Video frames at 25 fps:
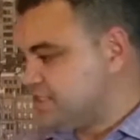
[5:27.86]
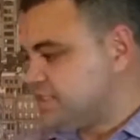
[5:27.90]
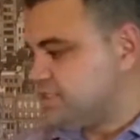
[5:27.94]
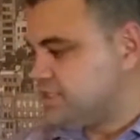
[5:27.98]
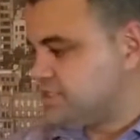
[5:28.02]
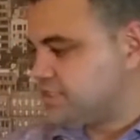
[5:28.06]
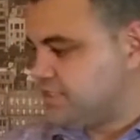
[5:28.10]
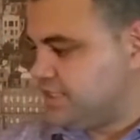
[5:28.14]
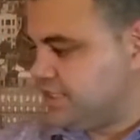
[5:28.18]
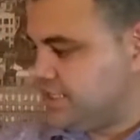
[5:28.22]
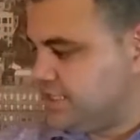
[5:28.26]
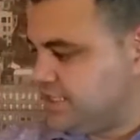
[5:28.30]
So
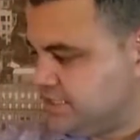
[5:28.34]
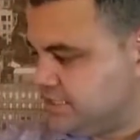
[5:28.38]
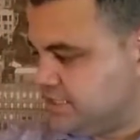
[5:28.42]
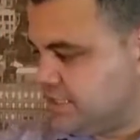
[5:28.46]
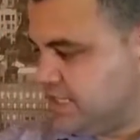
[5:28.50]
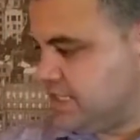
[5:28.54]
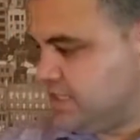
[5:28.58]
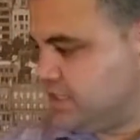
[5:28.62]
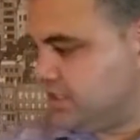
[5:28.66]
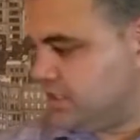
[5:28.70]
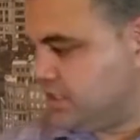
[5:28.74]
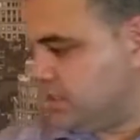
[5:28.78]
this is
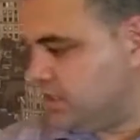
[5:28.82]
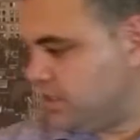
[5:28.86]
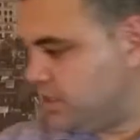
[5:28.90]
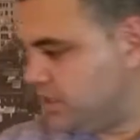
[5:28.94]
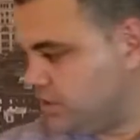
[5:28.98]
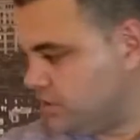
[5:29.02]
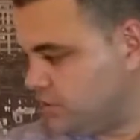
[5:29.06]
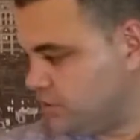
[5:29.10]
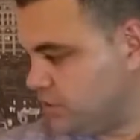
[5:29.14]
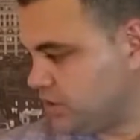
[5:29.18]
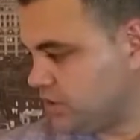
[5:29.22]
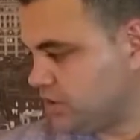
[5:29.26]
things
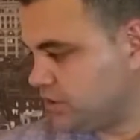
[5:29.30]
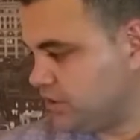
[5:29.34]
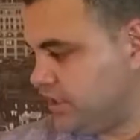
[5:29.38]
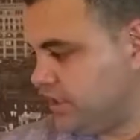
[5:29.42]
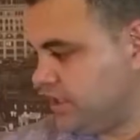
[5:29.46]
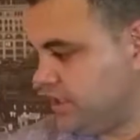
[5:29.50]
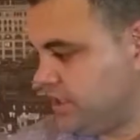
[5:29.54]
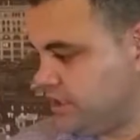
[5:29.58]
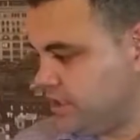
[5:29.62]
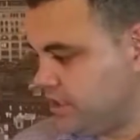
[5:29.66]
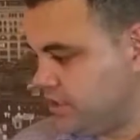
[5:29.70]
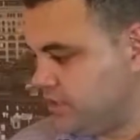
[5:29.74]
that
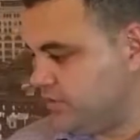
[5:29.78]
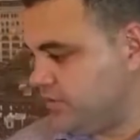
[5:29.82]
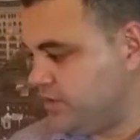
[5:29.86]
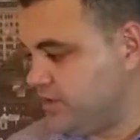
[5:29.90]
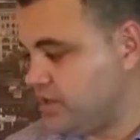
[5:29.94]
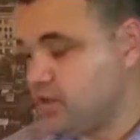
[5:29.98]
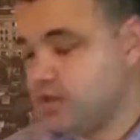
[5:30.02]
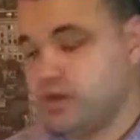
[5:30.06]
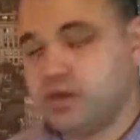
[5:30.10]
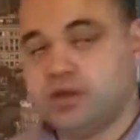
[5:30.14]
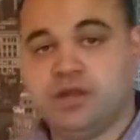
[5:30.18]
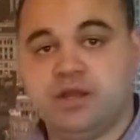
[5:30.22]
look like
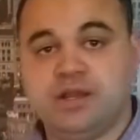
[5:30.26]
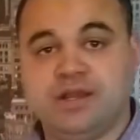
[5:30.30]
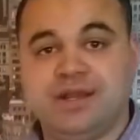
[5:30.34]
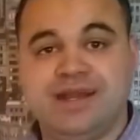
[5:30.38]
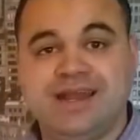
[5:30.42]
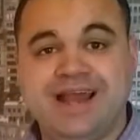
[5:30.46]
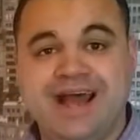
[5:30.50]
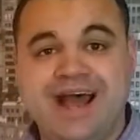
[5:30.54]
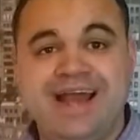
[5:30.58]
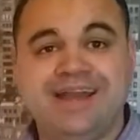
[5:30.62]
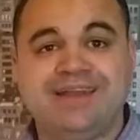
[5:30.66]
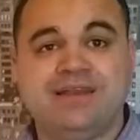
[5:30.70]

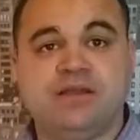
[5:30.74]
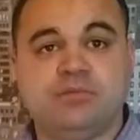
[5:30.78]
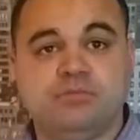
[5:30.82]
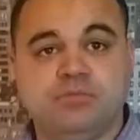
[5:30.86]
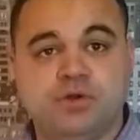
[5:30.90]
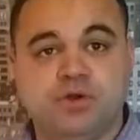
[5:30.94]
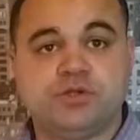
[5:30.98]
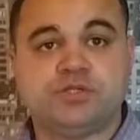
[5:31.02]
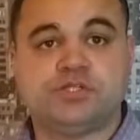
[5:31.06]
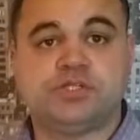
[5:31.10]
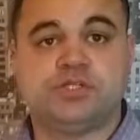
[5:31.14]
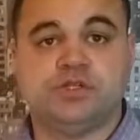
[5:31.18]
they're
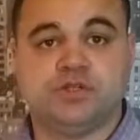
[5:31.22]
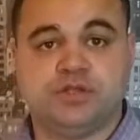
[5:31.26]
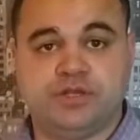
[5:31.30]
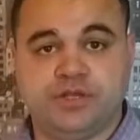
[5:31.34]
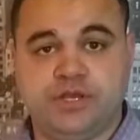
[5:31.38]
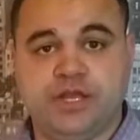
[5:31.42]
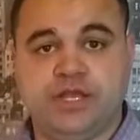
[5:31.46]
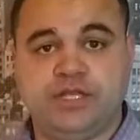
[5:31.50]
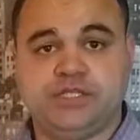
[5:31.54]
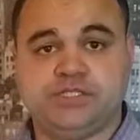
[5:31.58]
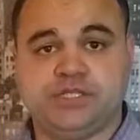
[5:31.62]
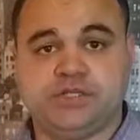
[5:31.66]
not
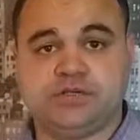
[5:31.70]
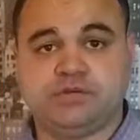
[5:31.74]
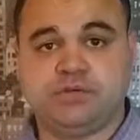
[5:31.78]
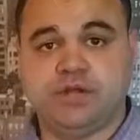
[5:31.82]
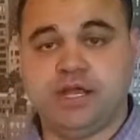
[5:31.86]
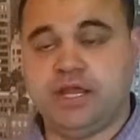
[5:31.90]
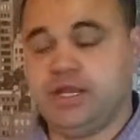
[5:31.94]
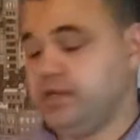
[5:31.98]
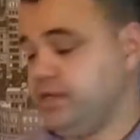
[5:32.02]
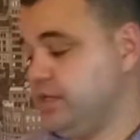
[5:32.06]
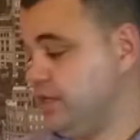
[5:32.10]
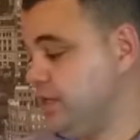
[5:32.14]
emotional in
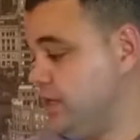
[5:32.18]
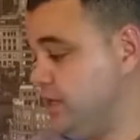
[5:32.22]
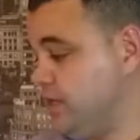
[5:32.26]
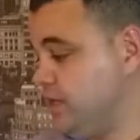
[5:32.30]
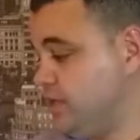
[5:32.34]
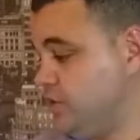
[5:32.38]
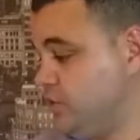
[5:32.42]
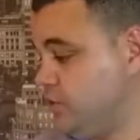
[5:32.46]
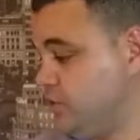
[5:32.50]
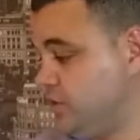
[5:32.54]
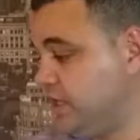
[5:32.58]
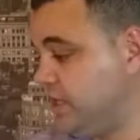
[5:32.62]
nature,
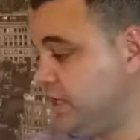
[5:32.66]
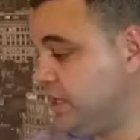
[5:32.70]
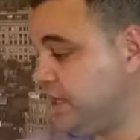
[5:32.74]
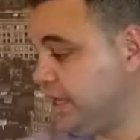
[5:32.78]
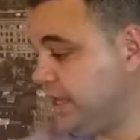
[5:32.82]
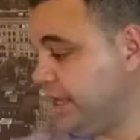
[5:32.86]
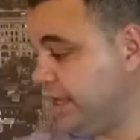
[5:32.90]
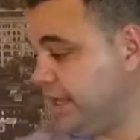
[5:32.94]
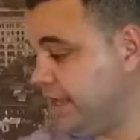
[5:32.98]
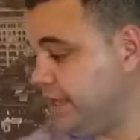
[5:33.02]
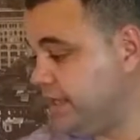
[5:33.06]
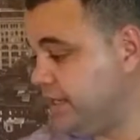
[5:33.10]
right? You
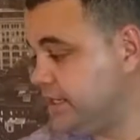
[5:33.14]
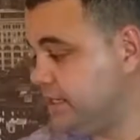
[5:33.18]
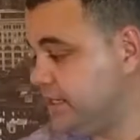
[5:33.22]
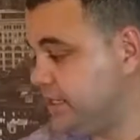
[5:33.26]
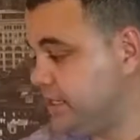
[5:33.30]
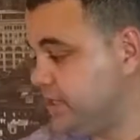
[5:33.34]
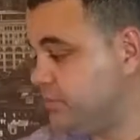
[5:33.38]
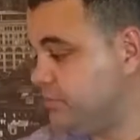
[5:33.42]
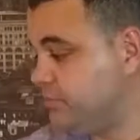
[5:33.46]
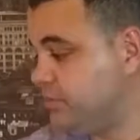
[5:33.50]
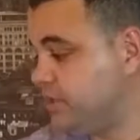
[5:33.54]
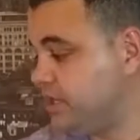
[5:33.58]
get
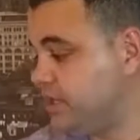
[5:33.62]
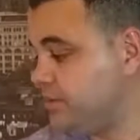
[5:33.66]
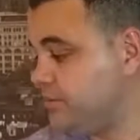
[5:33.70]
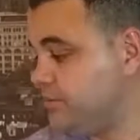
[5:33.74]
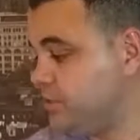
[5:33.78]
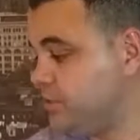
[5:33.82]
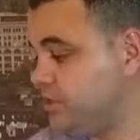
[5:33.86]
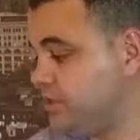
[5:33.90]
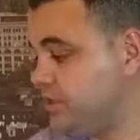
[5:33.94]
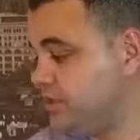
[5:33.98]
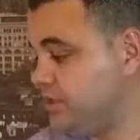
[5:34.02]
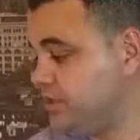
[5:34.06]
ahead
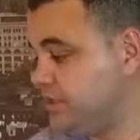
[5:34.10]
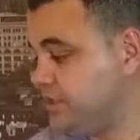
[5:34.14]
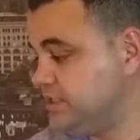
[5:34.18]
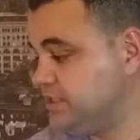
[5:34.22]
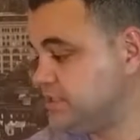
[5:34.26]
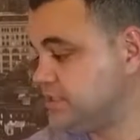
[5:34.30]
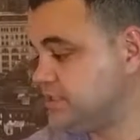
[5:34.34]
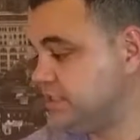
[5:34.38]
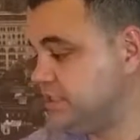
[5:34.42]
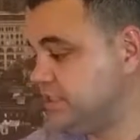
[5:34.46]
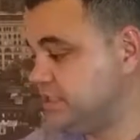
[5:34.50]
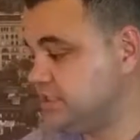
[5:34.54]
by
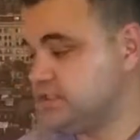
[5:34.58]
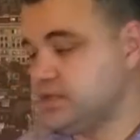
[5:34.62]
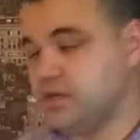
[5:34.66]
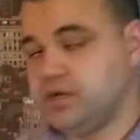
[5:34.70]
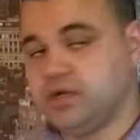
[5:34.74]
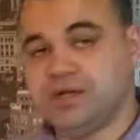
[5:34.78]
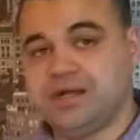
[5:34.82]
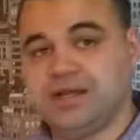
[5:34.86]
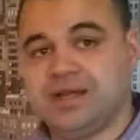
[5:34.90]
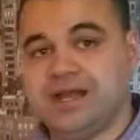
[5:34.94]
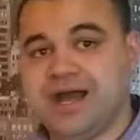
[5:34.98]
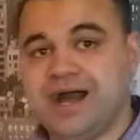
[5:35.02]
putting these
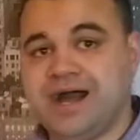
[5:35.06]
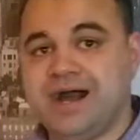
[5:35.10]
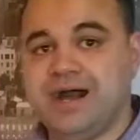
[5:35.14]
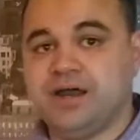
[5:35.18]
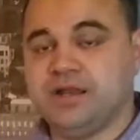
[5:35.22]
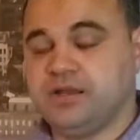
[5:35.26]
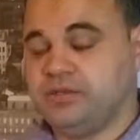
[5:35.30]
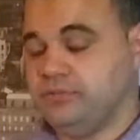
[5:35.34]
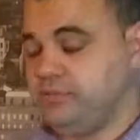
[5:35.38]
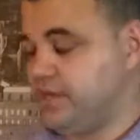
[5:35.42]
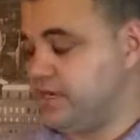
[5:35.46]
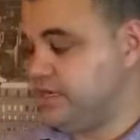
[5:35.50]
things on an
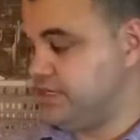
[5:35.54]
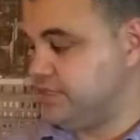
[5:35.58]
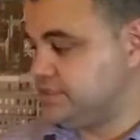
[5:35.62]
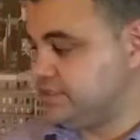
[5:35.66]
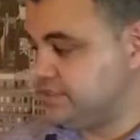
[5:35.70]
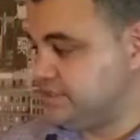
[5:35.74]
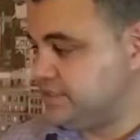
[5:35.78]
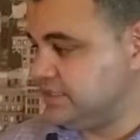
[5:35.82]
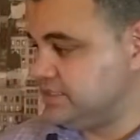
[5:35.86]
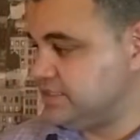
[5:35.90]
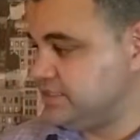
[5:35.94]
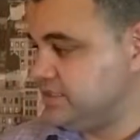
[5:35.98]

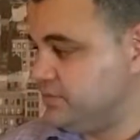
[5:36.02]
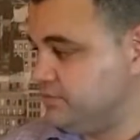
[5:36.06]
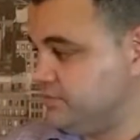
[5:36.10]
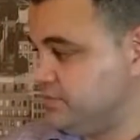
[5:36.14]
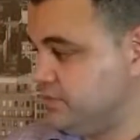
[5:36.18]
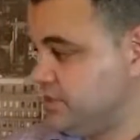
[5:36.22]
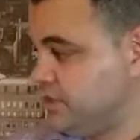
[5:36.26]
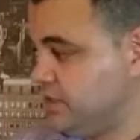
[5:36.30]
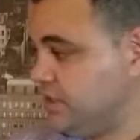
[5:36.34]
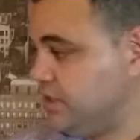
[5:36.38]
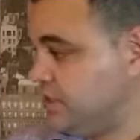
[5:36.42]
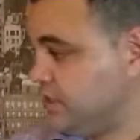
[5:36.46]
automated
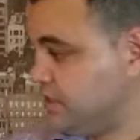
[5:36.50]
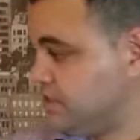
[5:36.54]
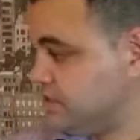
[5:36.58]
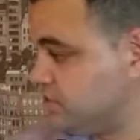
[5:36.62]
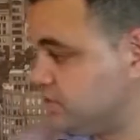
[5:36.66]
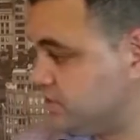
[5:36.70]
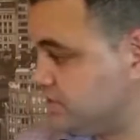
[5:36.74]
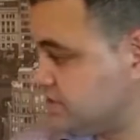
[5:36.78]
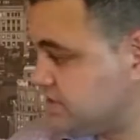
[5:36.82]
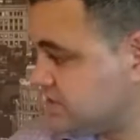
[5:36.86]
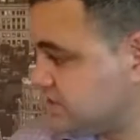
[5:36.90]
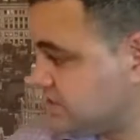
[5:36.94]
system.
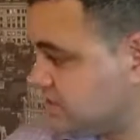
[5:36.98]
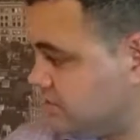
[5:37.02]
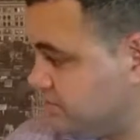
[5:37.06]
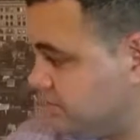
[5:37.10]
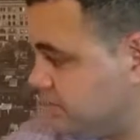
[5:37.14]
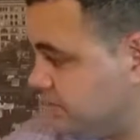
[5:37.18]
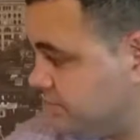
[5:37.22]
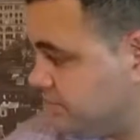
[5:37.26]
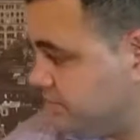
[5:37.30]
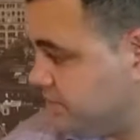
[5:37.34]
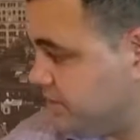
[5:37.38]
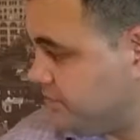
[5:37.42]
So
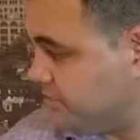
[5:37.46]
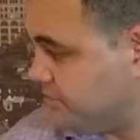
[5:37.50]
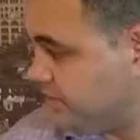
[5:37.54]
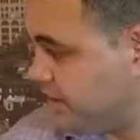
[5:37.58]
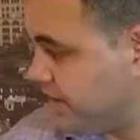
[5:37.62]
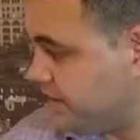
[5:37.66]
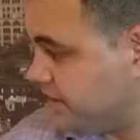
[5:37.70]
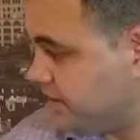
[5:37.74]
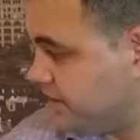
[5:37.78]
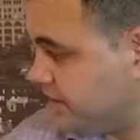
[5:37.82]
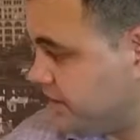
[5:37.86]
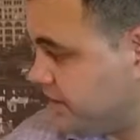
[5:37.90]
this is gonna be a,
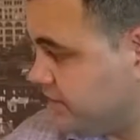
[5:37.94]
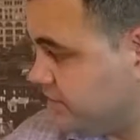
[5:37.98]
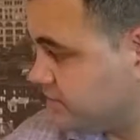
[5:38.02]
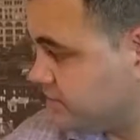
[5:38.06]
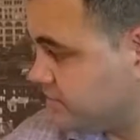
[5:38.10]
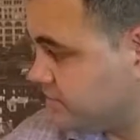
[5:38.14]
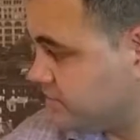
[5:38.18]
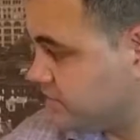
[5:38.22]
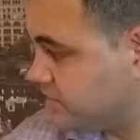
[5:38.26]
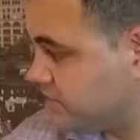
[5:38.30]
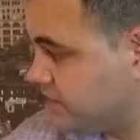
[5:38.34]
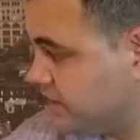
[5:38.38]
a bank
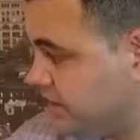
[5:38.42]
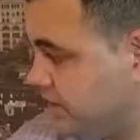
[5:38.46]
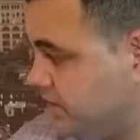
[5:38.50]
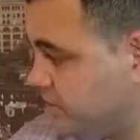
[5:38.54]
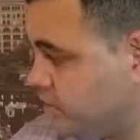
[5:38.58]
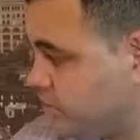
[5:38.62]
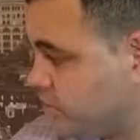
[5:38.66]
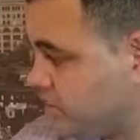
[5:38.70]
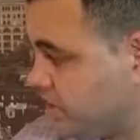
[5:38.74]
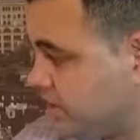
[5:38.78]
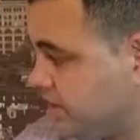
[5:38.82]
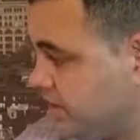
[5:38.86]
account,
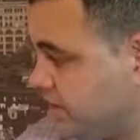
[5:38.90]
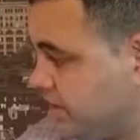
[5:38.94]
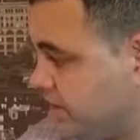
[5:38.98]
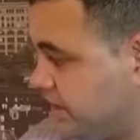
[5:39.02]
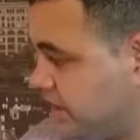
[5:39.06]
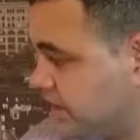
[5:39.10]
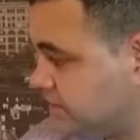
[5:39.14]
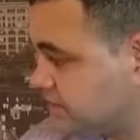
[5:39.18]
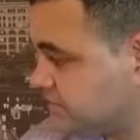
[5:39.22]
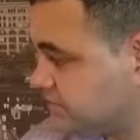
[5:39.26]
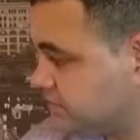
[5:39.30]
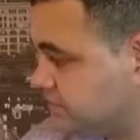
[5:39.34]
okay?
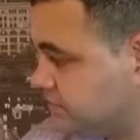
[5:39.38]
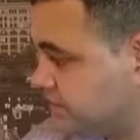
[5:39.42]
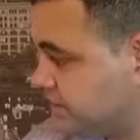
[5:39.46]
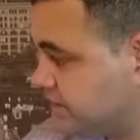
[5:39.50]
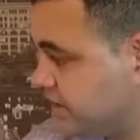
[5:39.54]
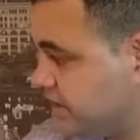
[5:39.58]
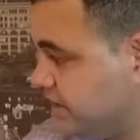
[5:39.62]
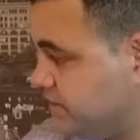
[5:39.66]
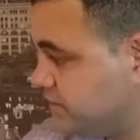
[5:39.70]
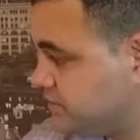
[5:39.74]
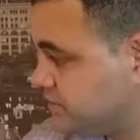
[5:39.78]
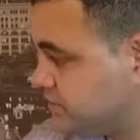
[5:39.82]
Working cash
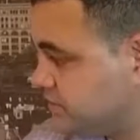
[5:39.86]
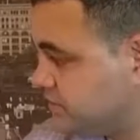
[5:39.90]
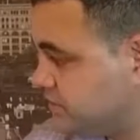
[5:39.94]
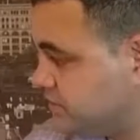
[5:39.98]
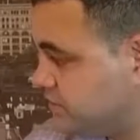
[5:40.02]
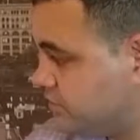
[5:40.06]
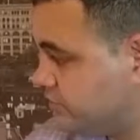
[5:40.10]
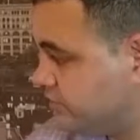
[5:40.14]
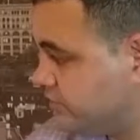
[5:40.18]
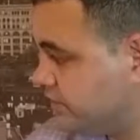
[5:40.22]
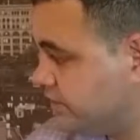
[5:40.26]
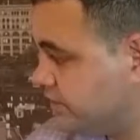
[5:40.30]
flow
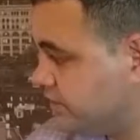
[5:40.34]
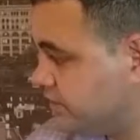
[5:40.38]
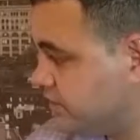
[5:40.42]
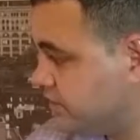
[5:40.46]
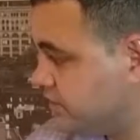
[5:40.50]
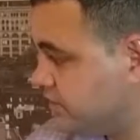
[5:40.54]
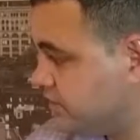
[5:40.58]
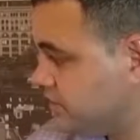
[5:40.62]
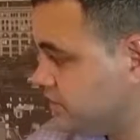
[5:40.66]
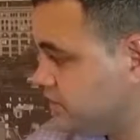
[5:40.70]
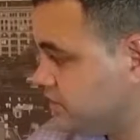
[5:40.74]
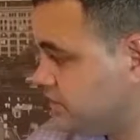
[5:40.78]
account
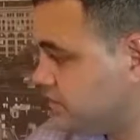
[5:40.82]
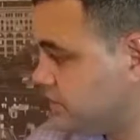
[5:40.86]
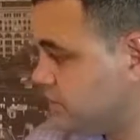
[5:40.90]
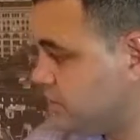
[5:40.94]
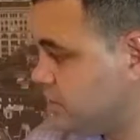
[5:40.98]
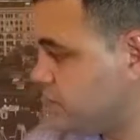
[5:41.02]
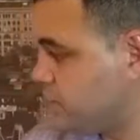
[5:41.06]
over here.